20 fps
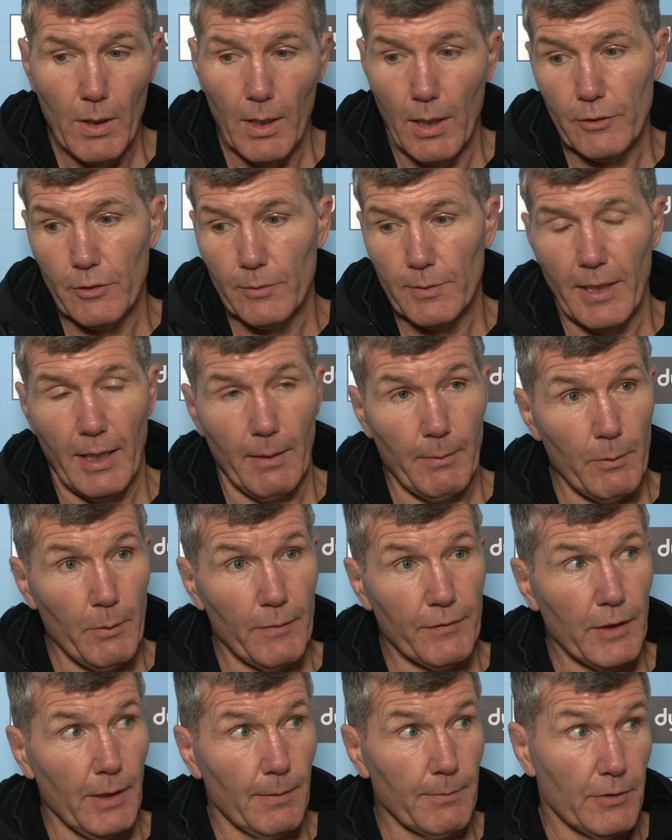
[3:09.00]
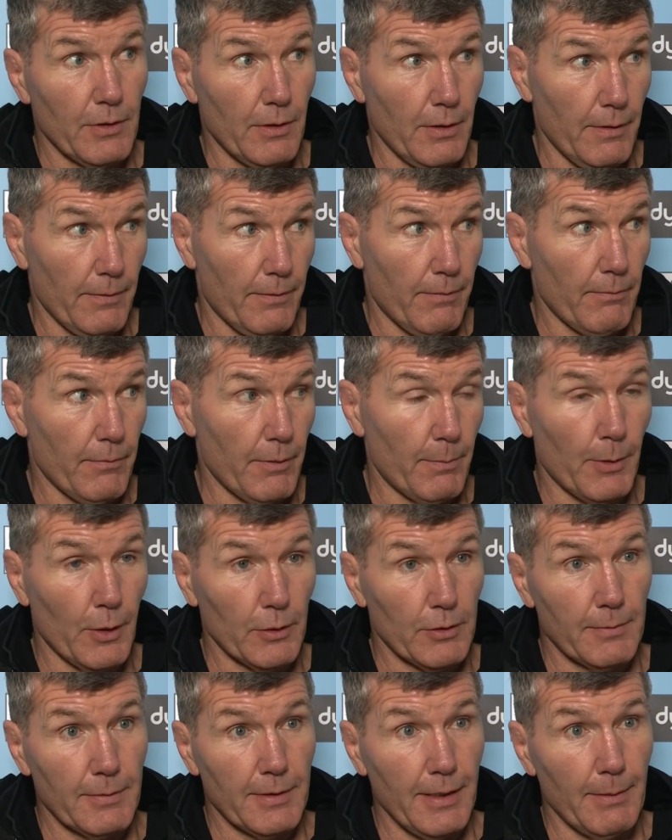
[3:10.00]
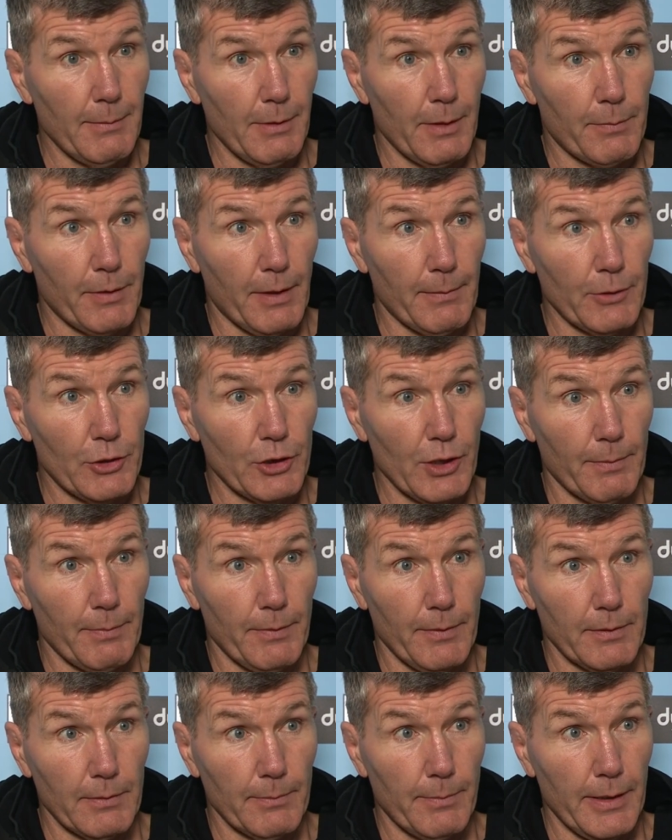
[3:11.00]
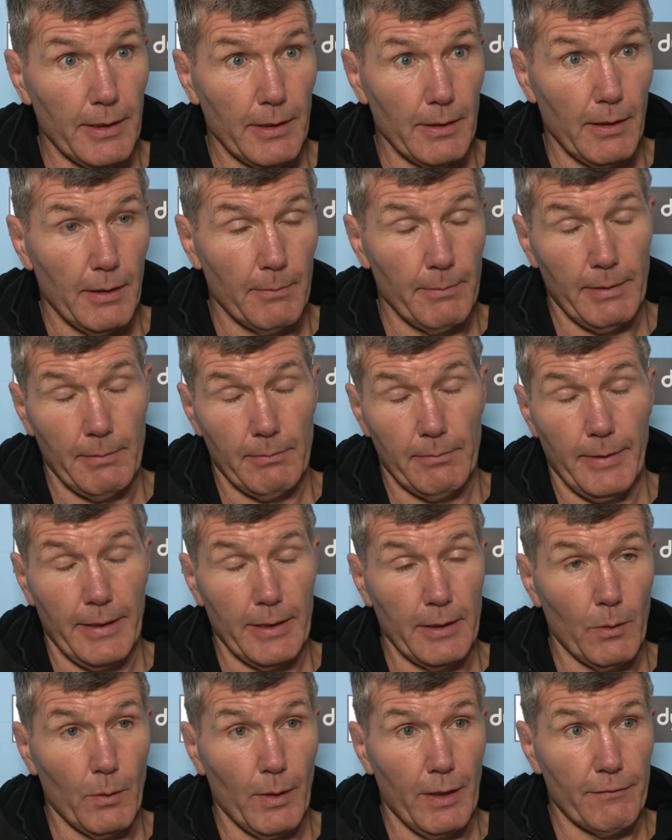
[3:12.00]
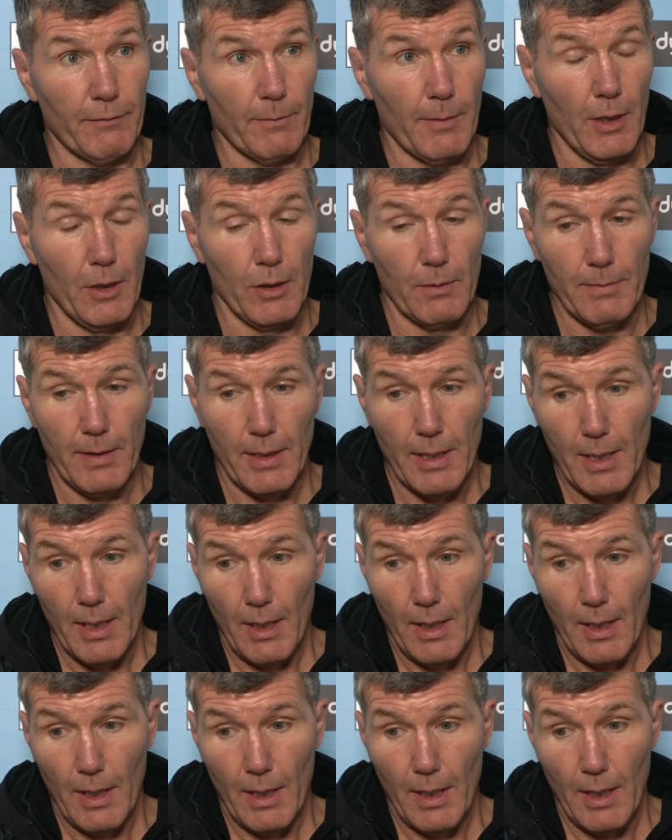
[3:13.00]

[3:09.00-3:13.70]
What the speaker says: Well, 100%. I mean, we've come to the bottom team in the Premiership and been beaten away from home.